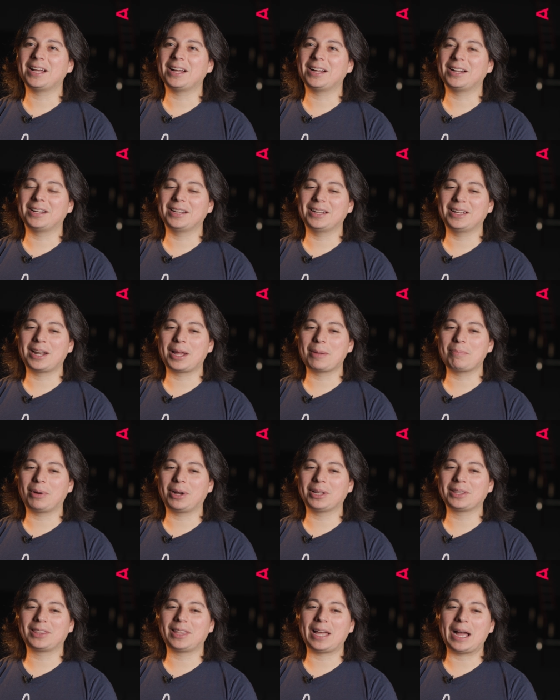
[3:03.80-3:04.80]
Uh, and I
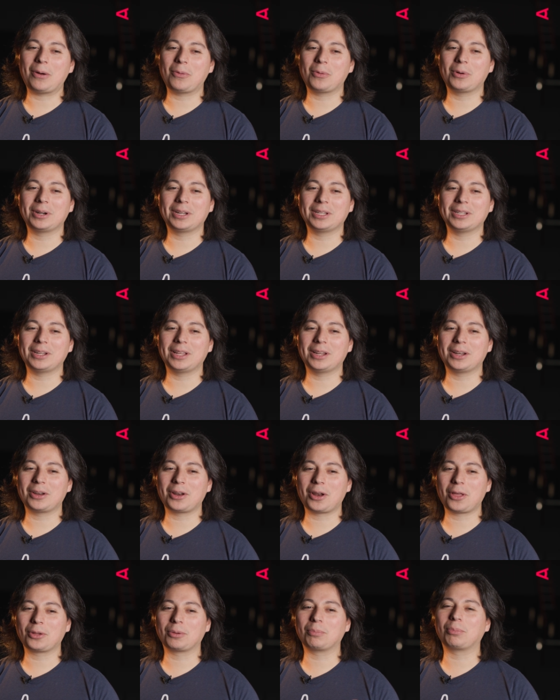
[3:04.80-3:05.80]
bought that one and, and,
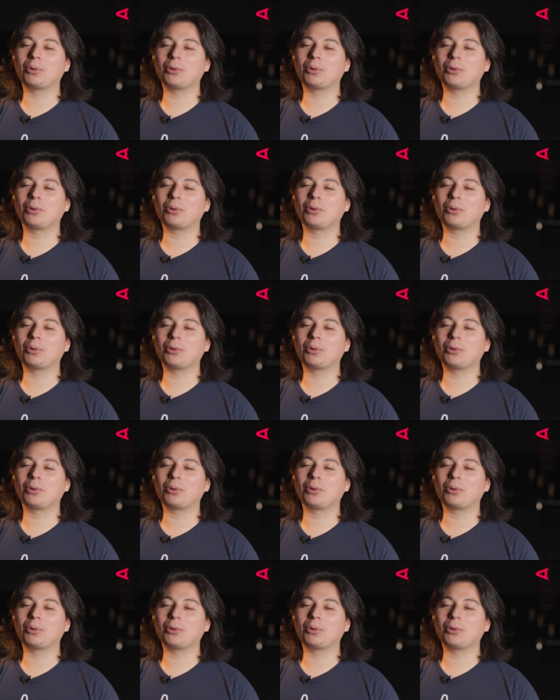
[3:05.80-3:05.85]
another